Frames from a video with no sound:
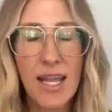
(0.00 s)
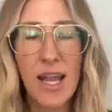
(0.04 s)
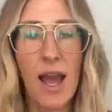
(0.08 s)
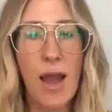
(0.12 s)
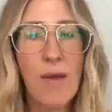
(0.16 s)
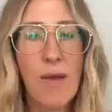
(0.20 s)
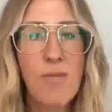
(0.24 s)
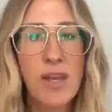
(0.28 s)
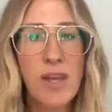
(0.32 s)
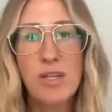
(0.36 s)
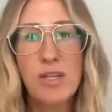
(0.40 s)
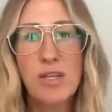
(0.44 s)
And
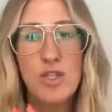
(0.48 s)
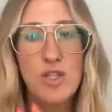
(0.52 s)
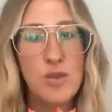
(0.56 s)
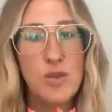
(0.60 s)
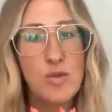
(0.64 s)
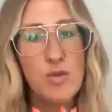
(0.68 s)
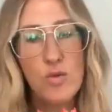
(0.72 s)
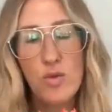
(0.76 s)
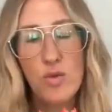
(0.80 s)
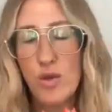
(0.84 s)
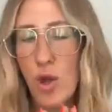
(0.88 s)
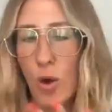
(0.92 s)
I'm like,
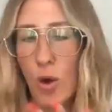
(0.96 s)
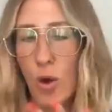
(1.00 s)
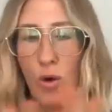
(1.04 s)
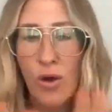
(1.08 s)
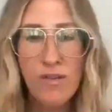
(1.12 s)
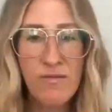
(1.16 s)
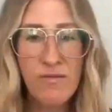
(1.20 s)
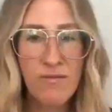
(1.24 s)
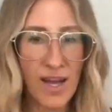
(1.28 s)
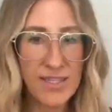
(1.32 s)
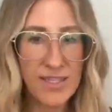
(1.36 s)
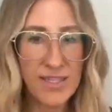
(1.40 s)
no
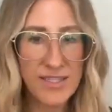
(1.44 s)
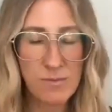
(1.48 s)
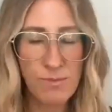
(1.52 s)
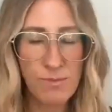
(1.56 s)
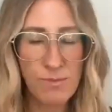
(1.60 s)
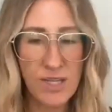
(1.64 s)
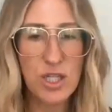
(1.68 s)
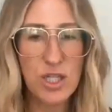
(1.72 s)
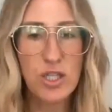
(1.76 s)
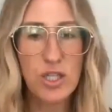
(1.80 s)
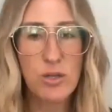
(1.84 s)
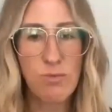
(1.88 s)

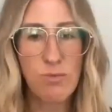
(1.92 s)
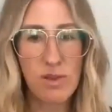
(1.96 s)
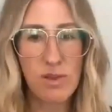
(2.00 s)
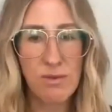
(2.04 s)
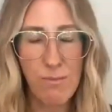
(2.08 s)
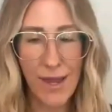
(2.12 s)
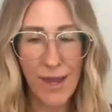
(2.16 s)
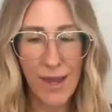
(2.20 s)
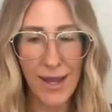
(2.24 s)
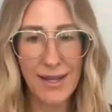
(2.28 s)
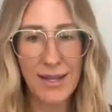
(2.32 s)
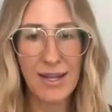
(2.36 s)
investment should be
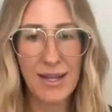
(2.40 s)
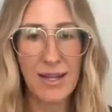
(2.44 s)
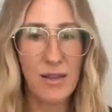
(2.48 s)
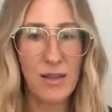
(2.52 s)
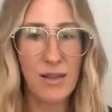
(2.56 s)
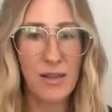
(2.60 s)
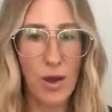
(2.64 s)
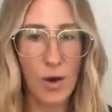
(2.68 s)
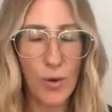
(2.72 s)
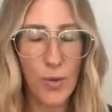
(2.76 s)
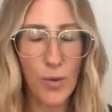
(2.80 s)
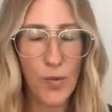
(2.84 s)
made in
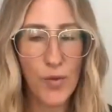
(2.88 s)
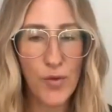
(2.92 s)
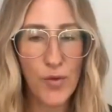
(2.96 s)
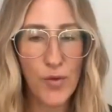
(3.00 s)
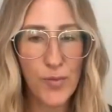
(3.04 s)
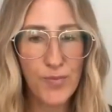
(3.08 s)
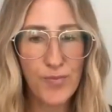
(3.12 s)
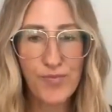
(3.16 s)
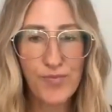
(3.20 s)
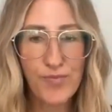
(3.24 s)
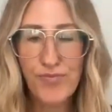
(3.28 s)
those.